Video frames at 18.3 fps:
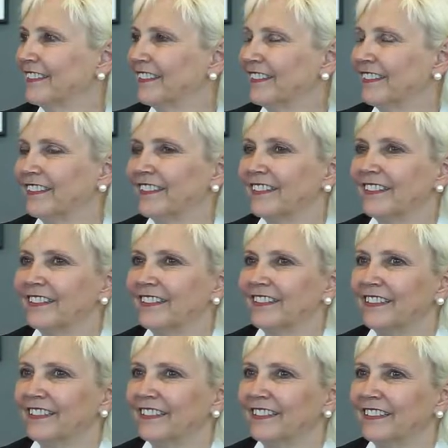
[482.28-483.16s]

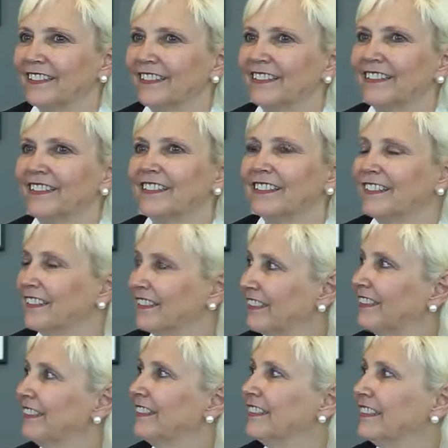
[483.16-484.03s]

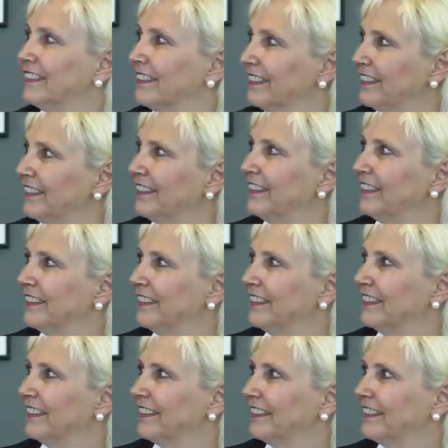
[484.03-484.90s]

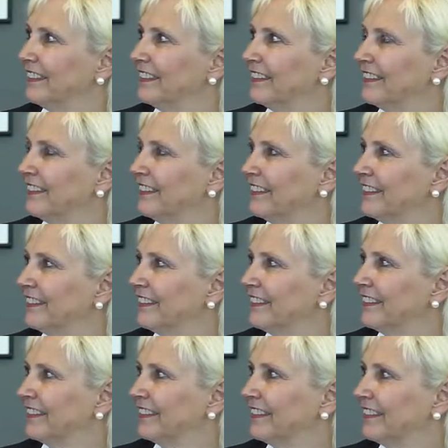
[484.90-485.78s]

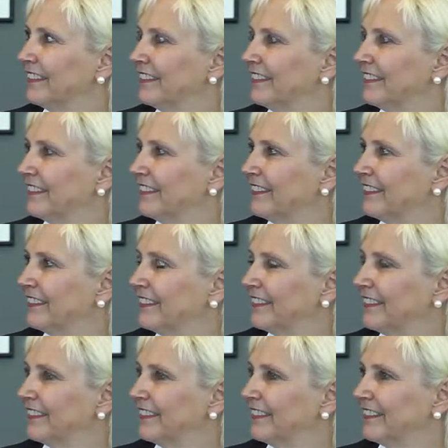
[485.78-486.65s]

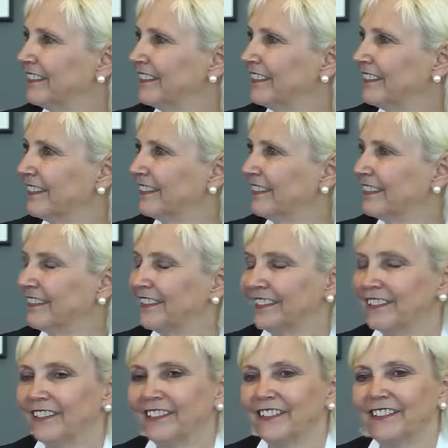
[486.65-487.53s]

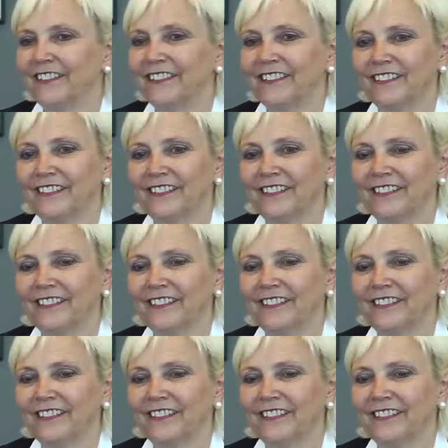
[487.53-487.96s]
[no speech]